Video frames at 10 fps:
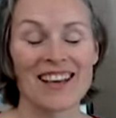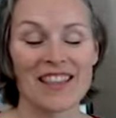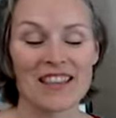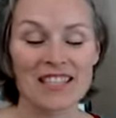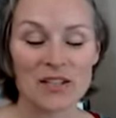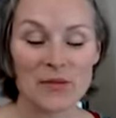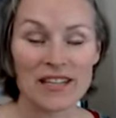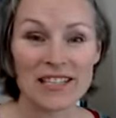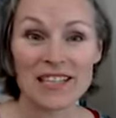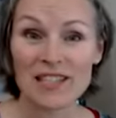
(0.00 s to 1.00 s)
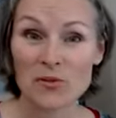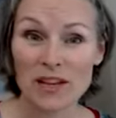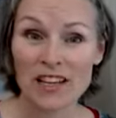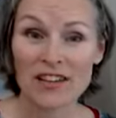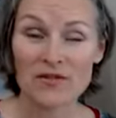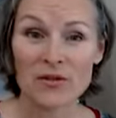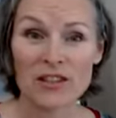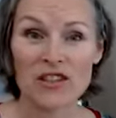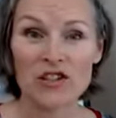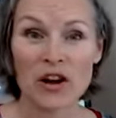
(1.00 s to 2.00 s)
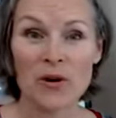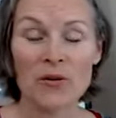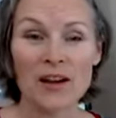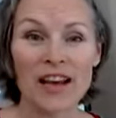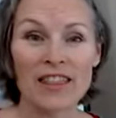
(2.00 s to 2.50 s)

This is my 6th week of doing the show, and